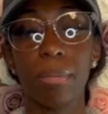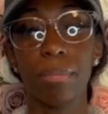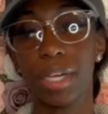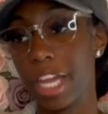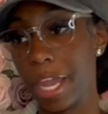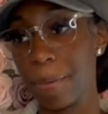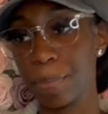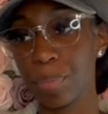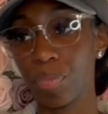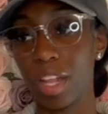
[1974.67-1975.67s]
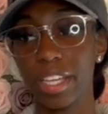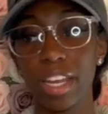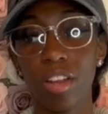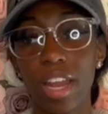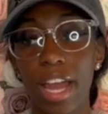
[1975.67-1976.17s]
but they
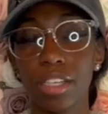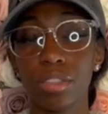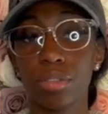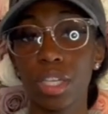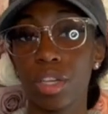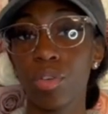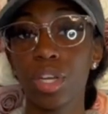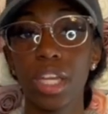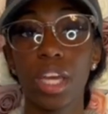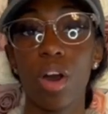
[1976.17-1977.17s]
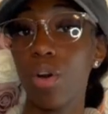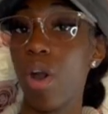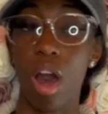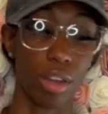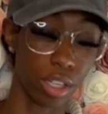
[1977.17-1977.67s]
don't like doing acrylic on
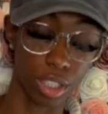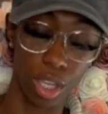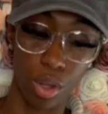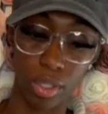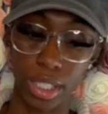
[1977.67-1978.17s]
all your toes.